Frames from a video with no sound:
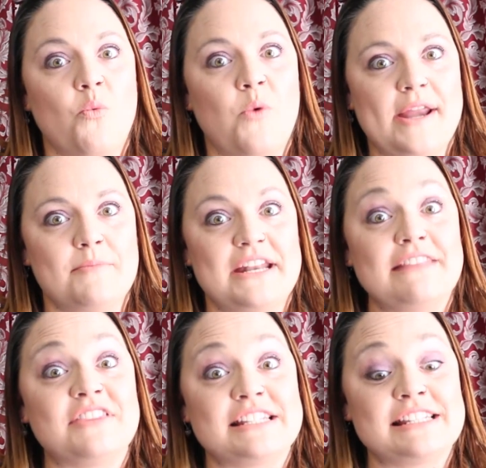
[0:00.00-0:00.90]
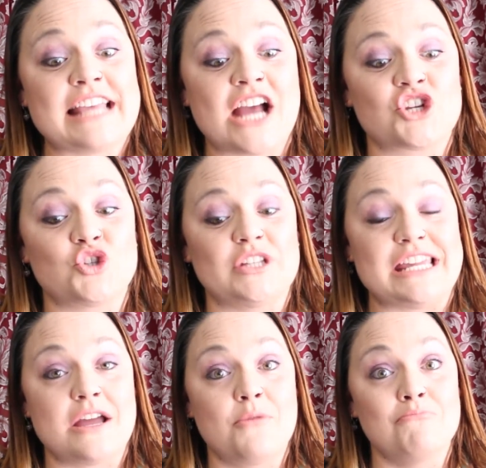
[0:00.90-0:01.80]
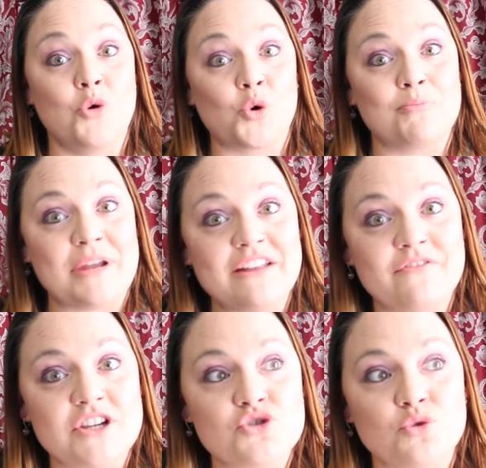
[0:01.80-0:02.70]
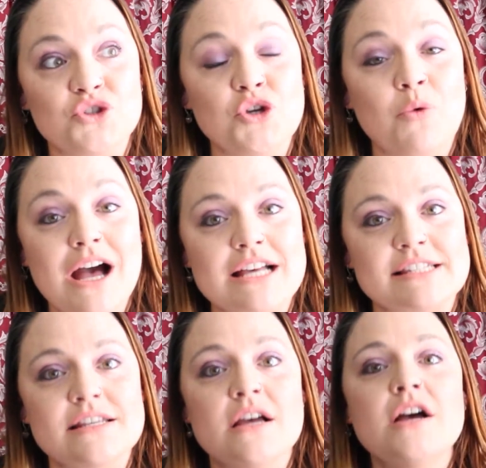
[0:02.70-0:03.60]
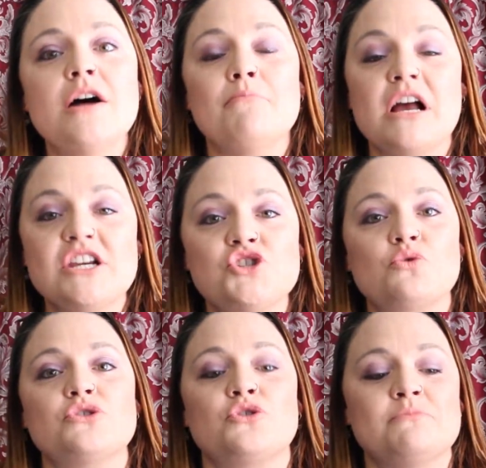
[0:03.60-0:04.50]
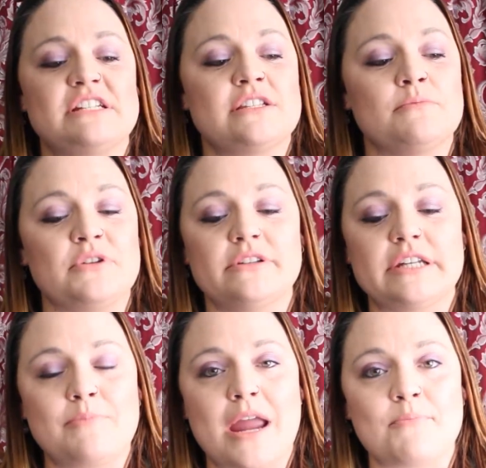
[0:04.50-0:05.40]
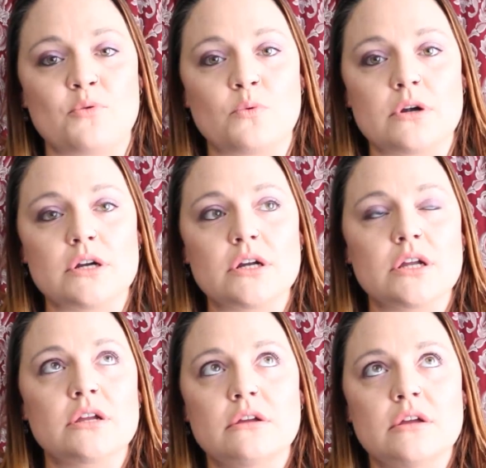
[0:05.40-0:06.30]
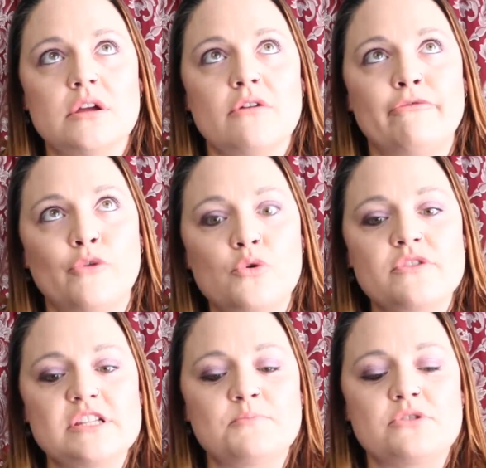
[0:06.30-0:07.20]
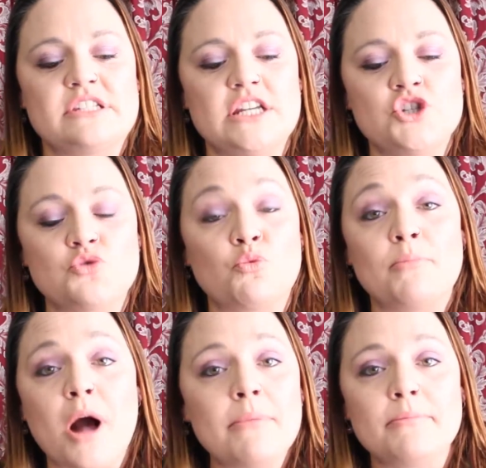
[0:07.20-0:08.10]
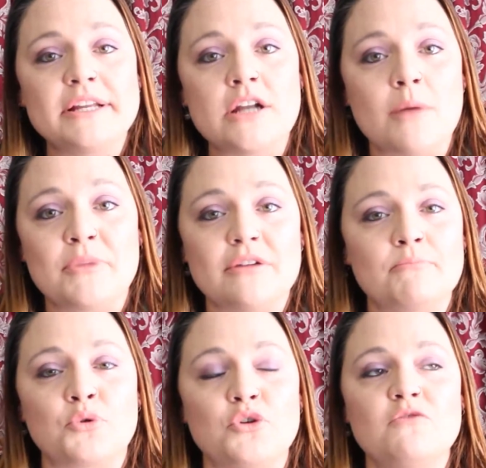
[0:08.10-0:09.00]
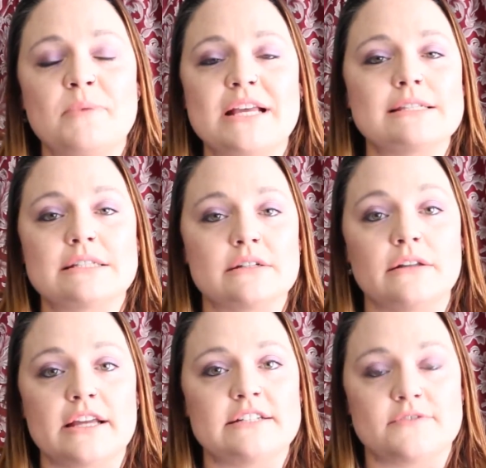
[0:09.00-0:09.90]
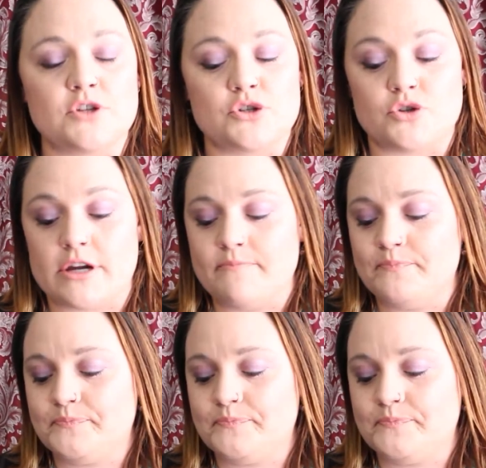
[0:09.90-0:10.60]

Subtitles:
wait a minute, this is actually more beneficial to us. My short-term disability paperwork for this procedure will probably not be approved because it's an elective surgery.